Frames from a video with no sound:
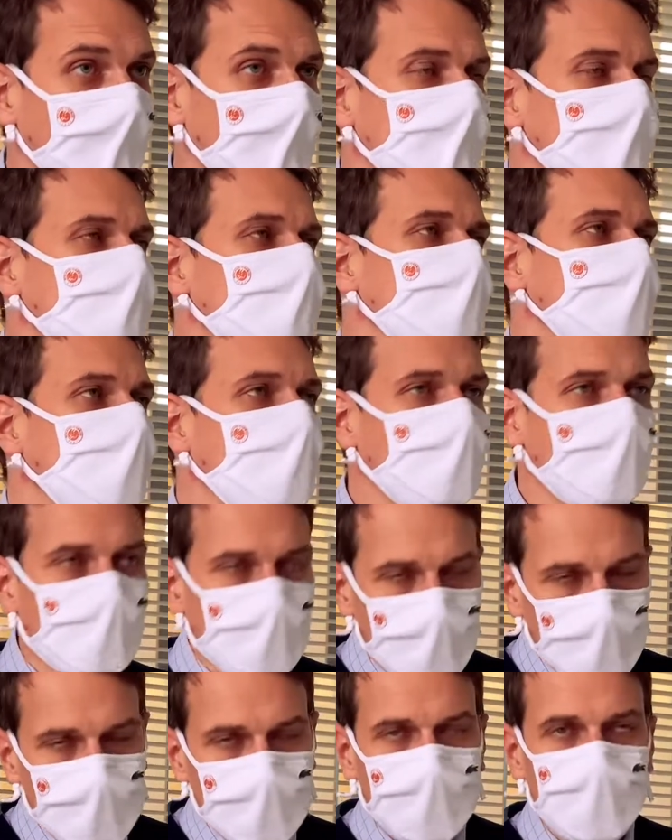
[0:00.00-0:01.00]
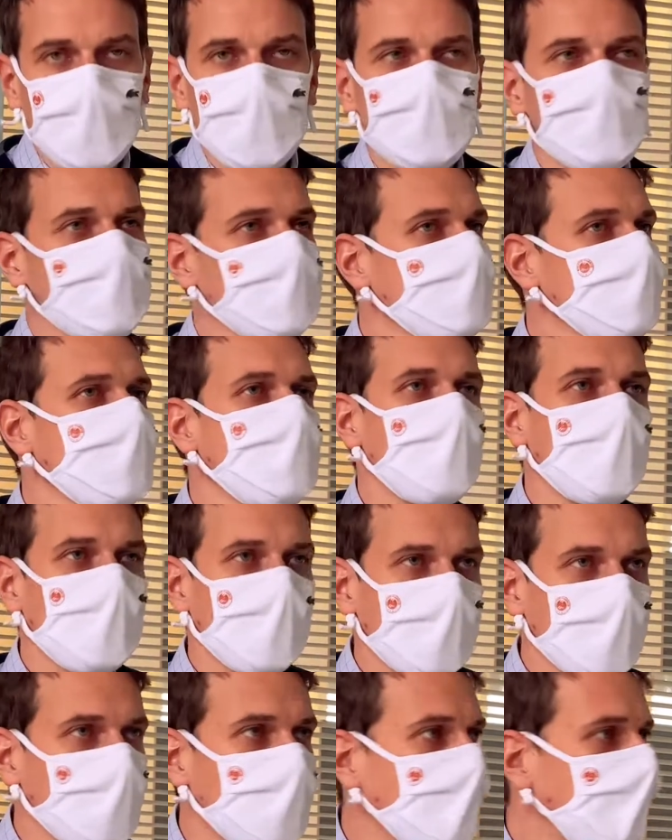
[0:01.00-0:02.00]
So you couldn't just do
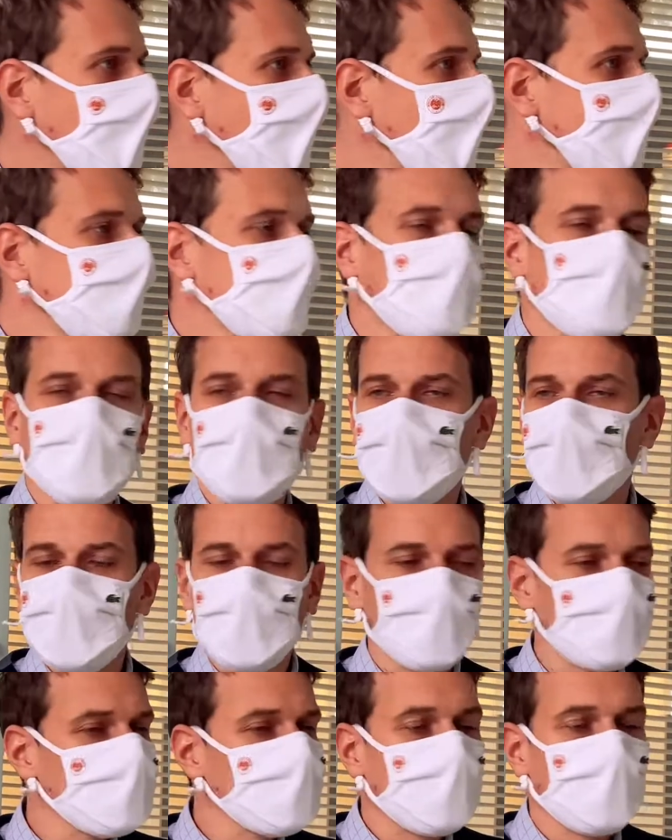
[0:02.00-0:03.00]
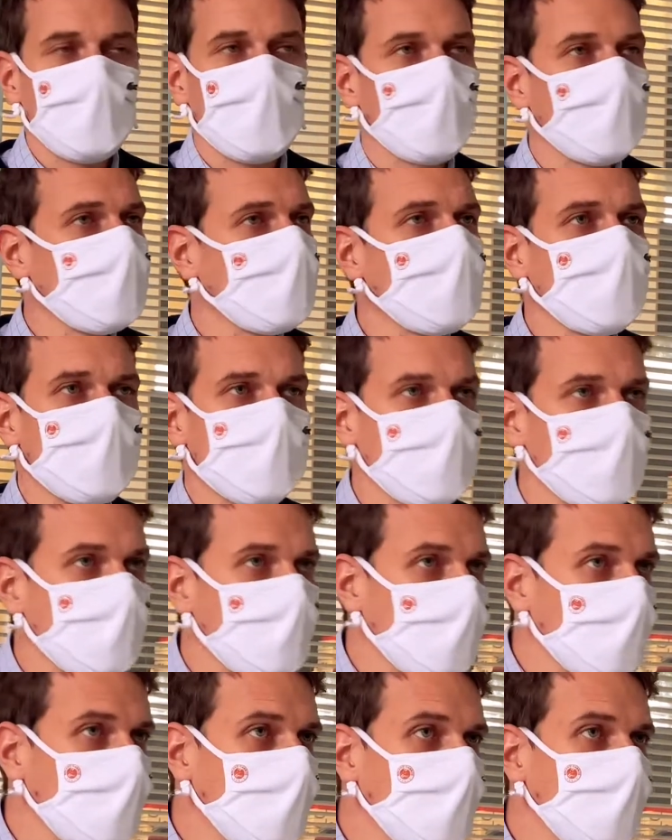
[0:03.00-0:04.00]
like something about German
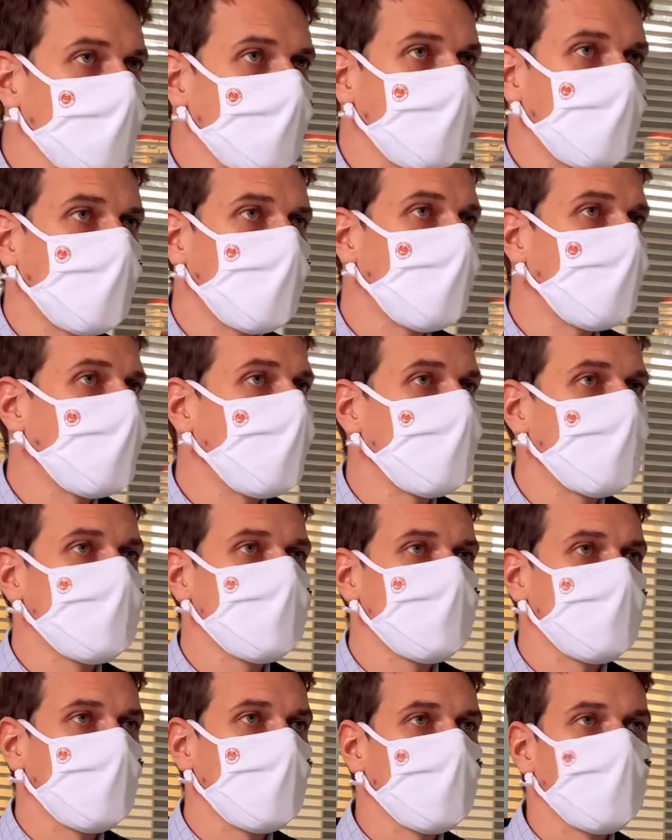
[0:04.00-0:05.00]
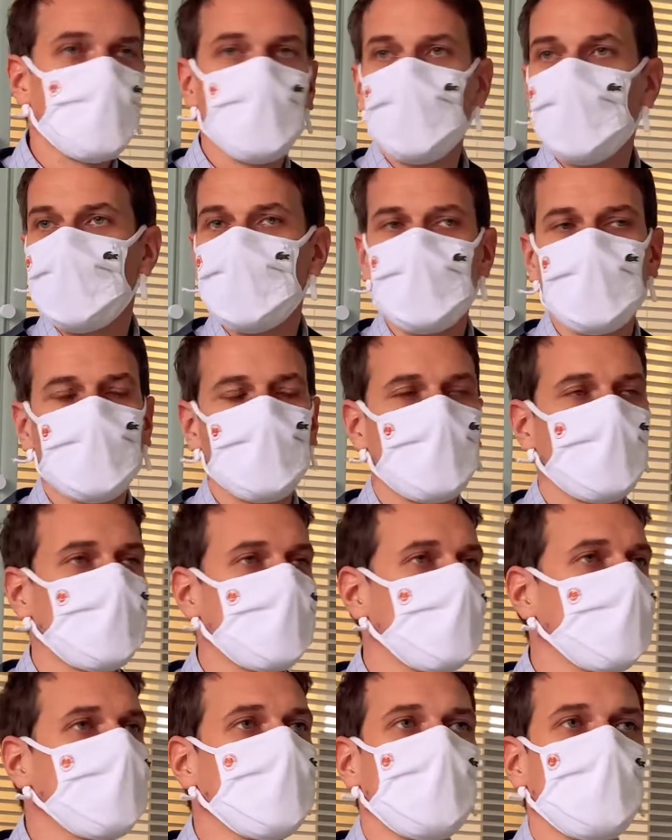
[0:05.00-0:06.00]
history or
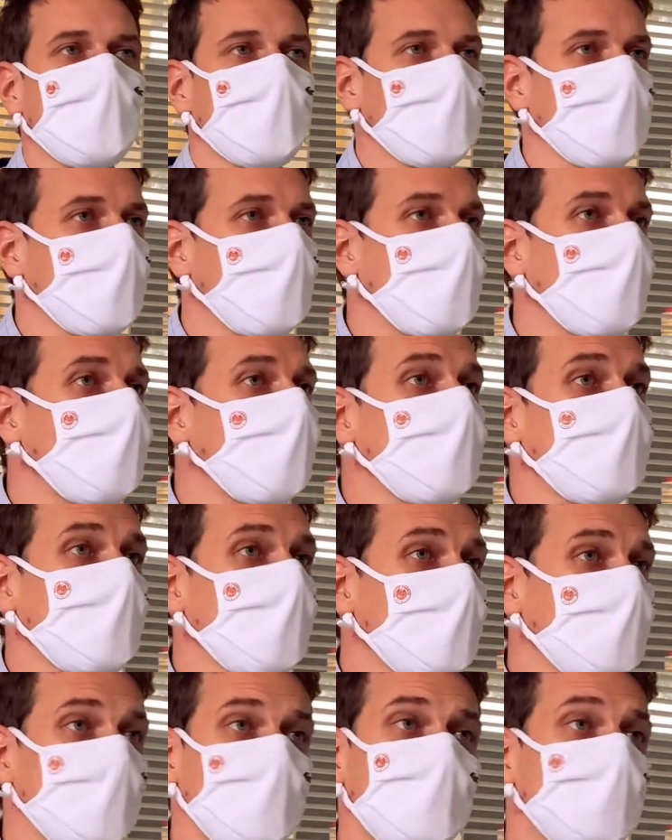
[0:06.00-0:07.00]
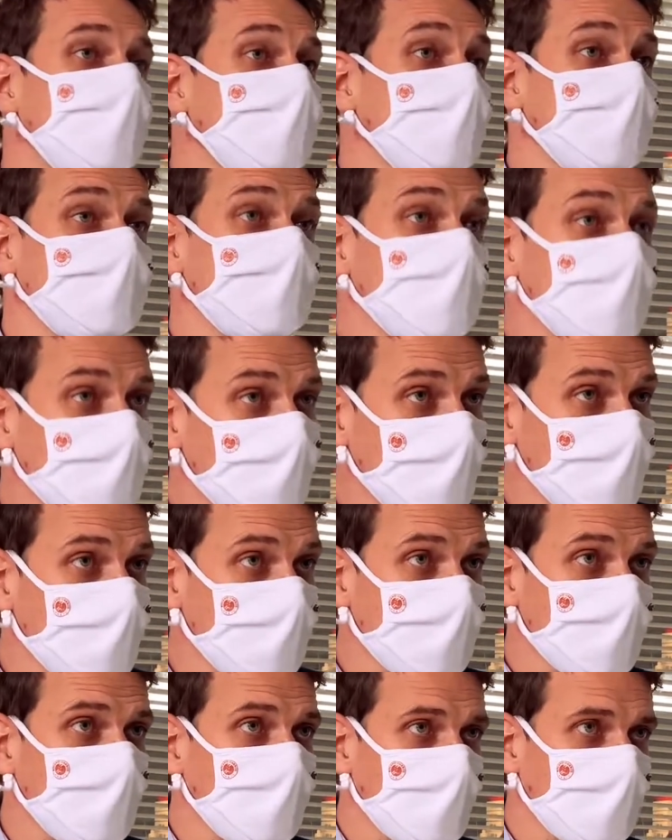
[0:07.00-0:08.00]
German, I don't know what, like the political system or
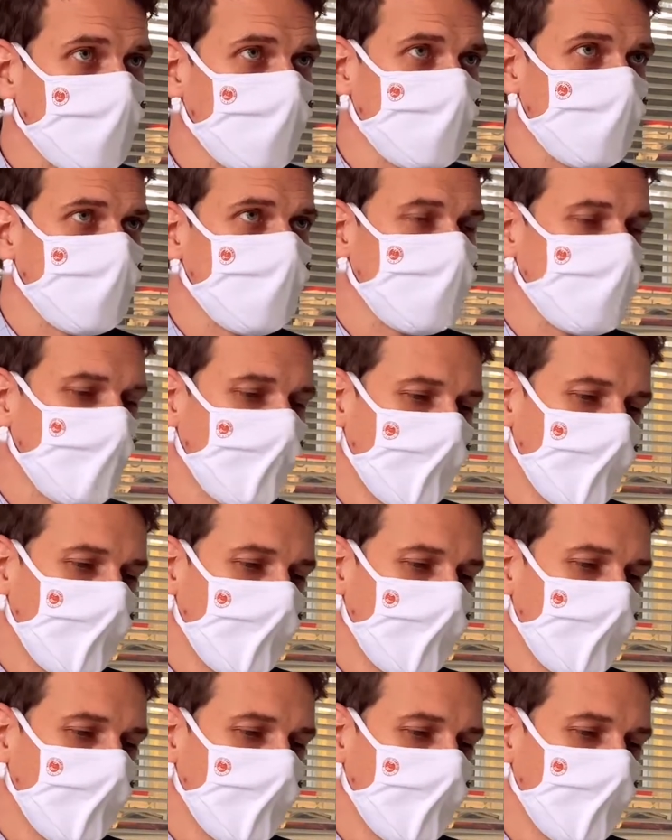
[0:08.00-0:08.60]
something like this.